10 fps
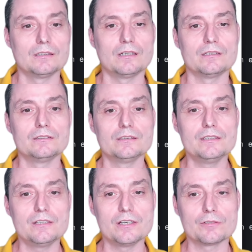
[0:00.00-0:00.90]
And
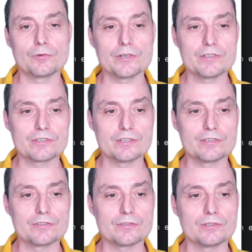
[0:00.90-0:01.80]
in here, for
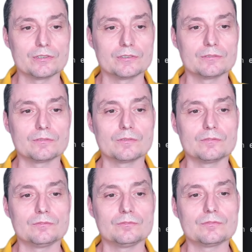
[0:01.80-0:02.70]
instance, you
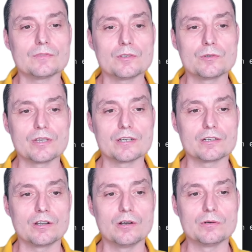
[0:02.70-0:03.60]

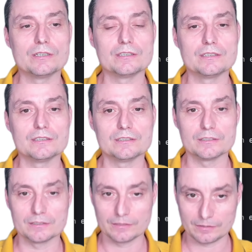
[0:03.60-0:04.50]
can go
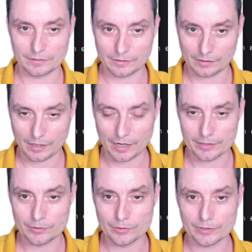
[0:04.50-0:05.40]
and
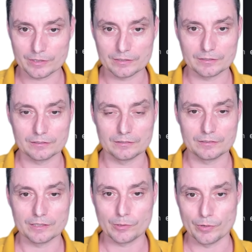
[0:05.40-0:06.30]
add your
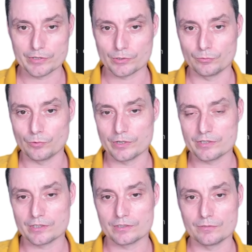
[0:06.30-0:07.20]
request. So for
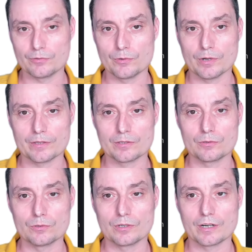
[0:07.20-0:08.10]
instance, if you want
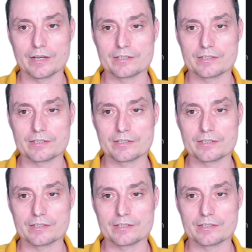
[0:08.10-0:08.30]
to create